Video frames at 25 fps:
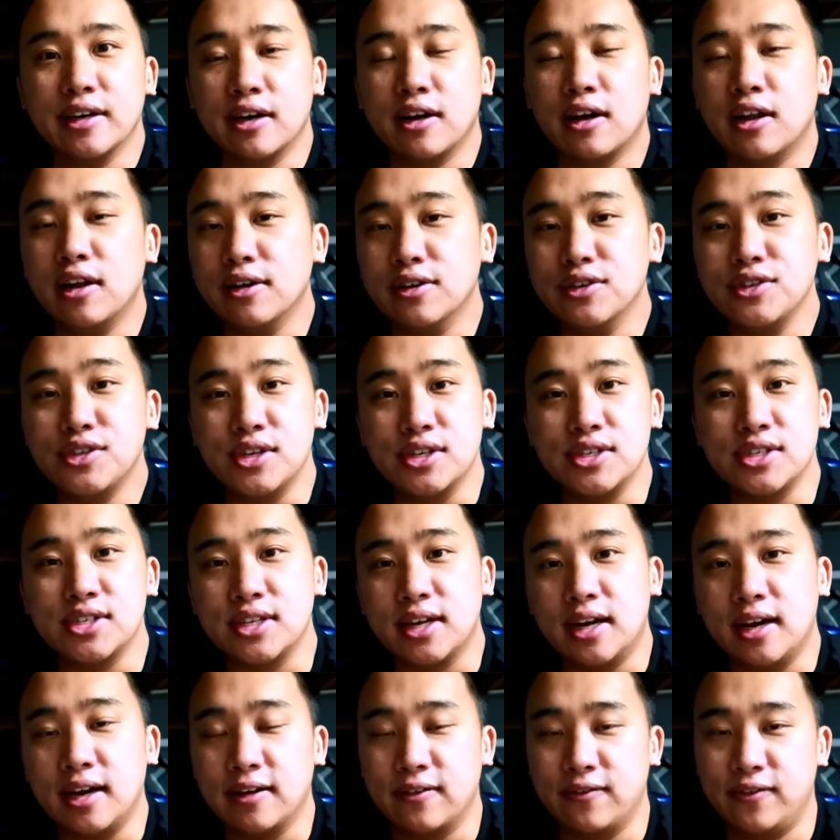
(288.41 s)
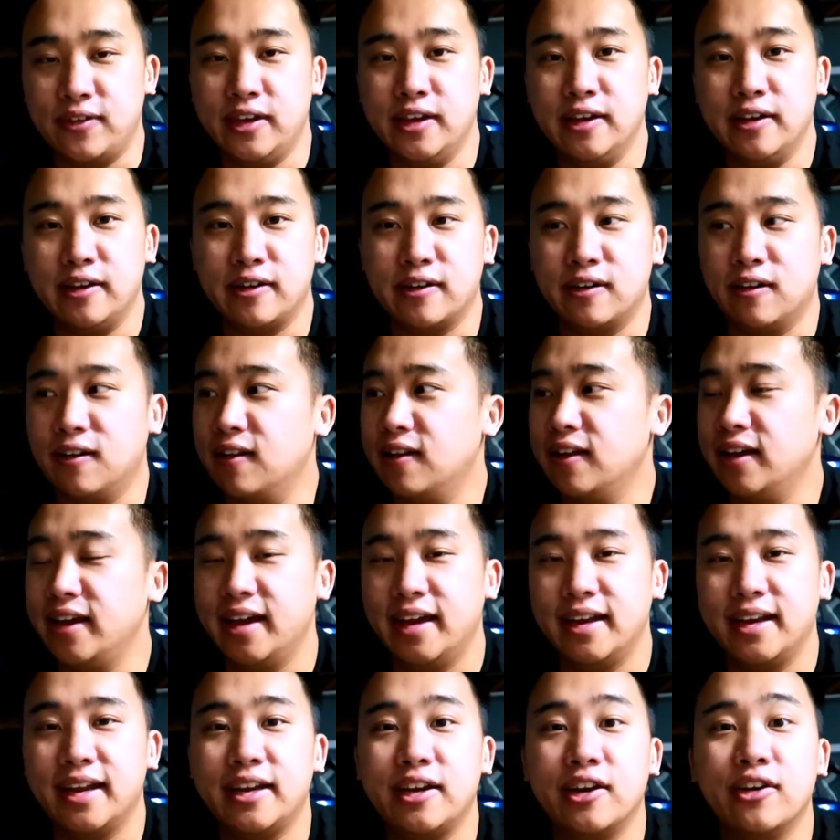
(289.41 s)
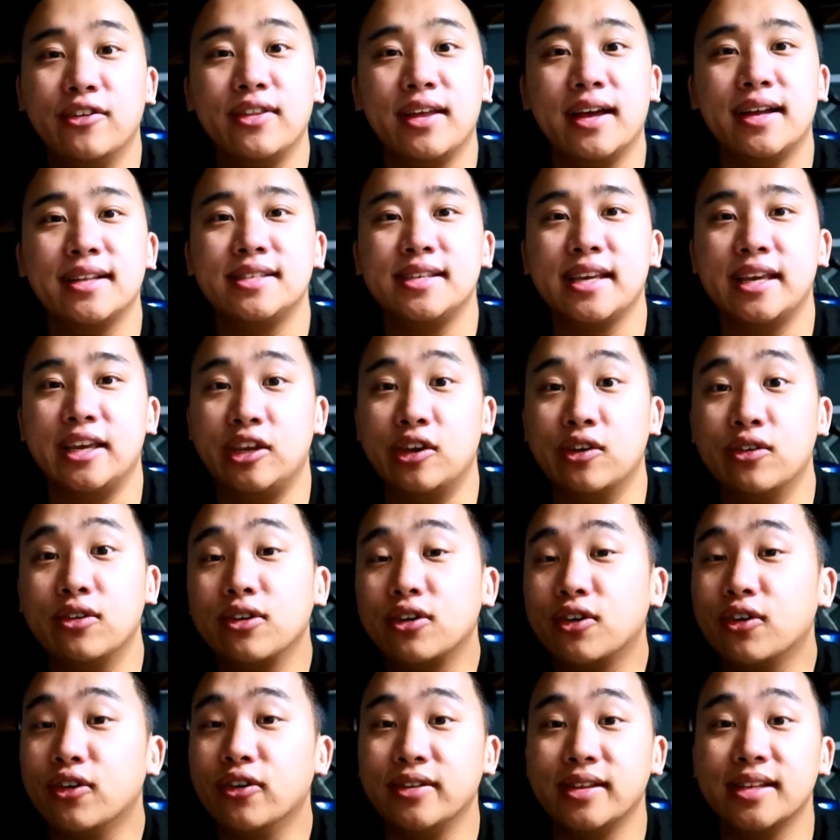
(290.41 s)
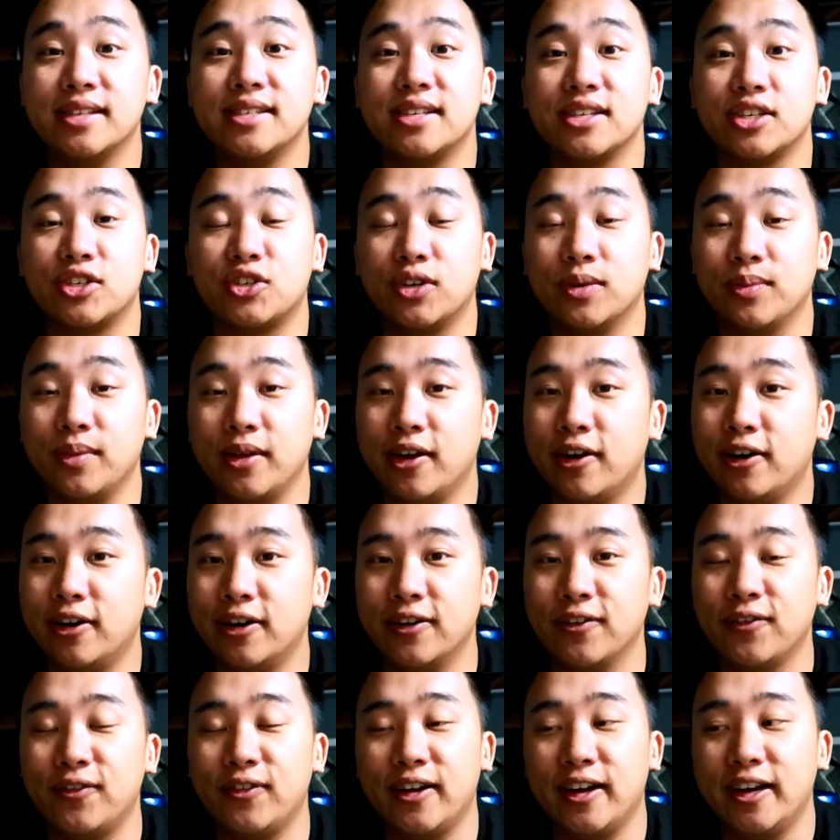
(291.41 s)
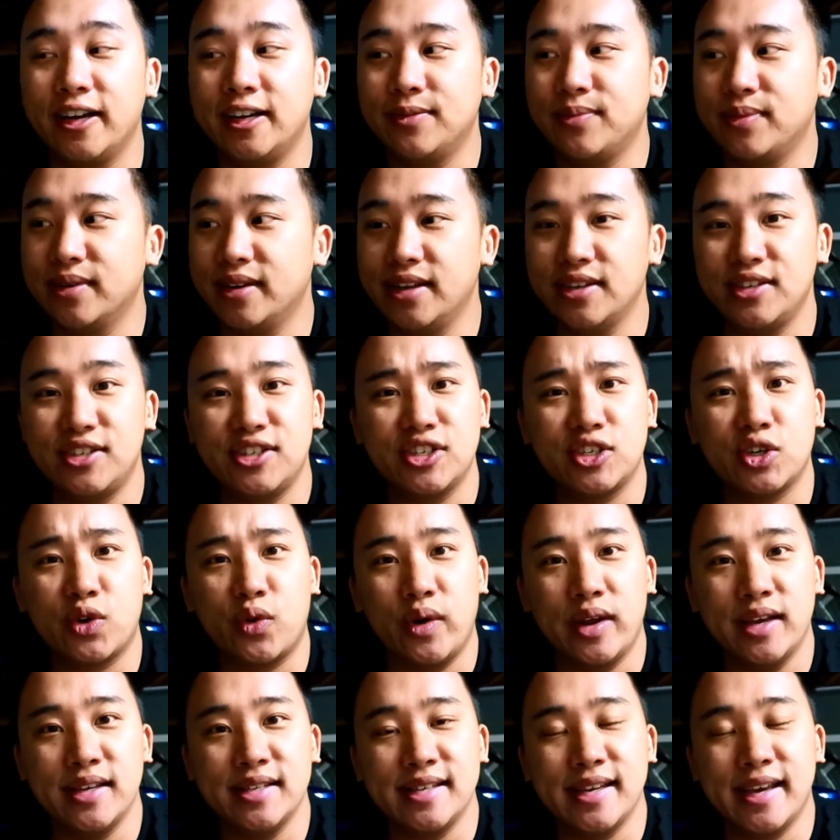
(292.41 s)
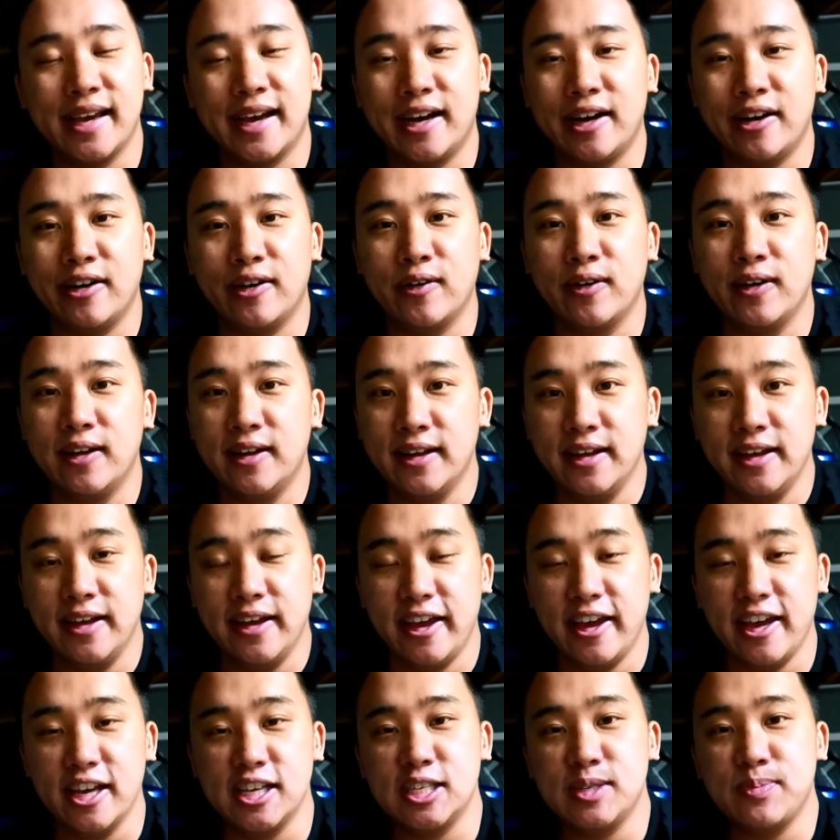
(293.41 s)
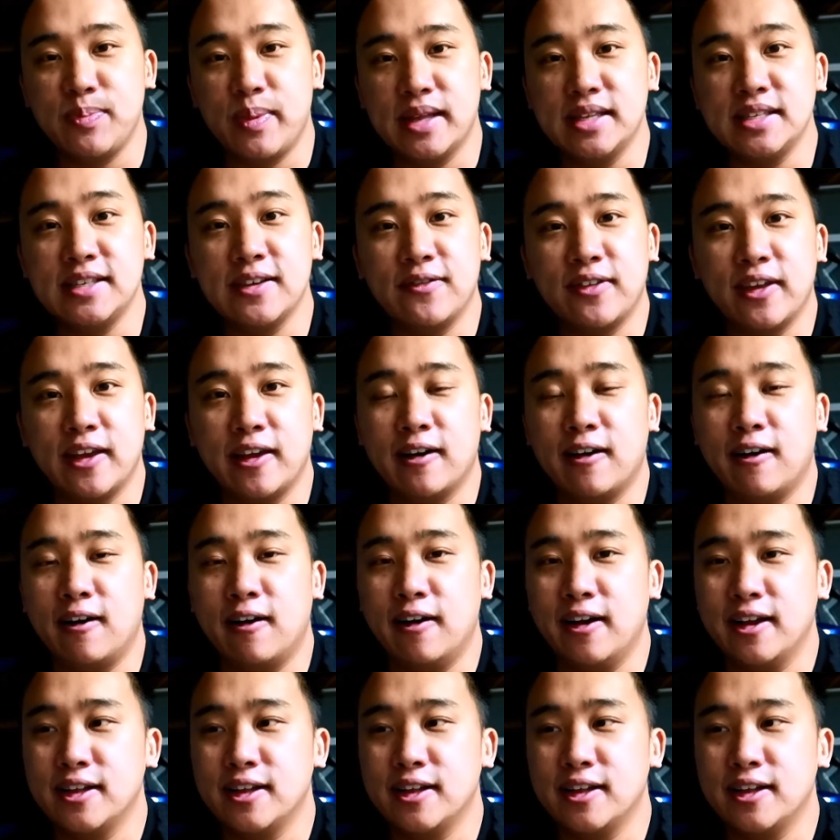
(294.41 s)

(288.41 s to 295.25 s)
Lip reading: closest stock vehicle, and I know that's a unicorn that's extremely hard to find, but it's just crazy how expensive they are.